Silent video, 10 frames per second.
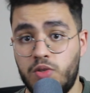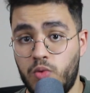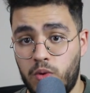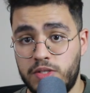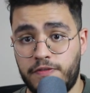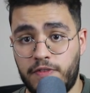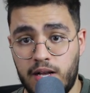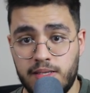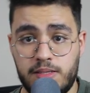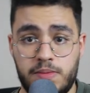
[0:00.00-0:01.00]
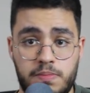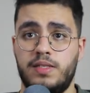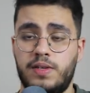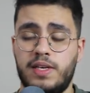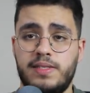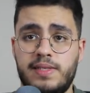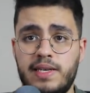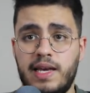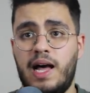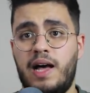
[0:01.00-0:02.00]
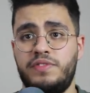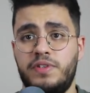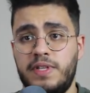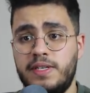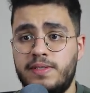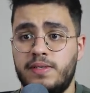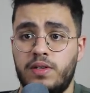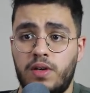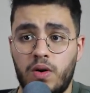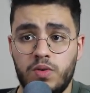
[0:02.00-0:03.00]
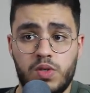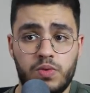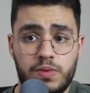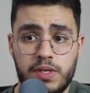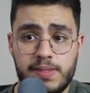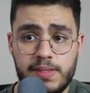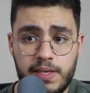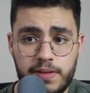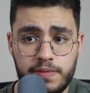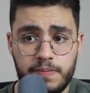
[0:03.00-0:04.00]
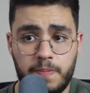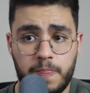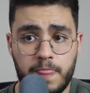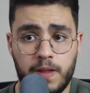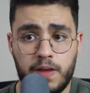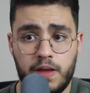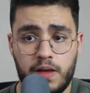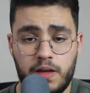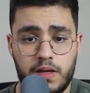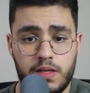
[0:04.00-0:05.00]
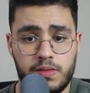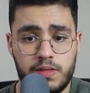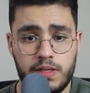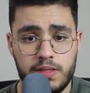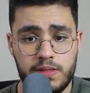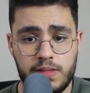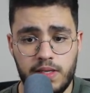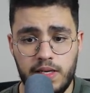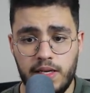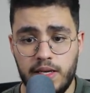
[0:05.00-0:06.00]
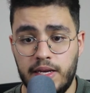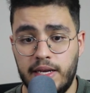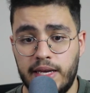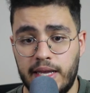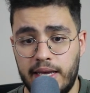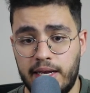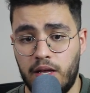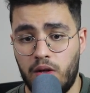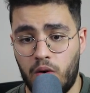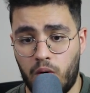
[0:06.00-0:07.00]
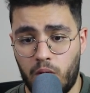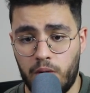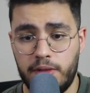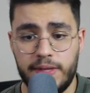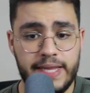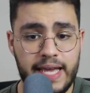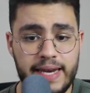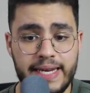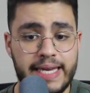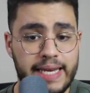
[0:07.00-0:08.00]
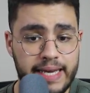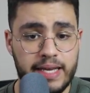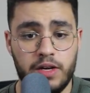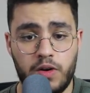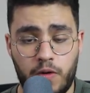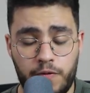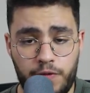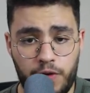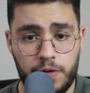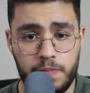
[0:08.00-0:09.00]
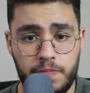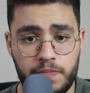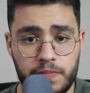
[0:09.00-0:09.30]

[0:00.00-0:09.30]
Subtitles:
to do it fast. As you can see, after this, go to receive. As you can see, click all, then click confirm.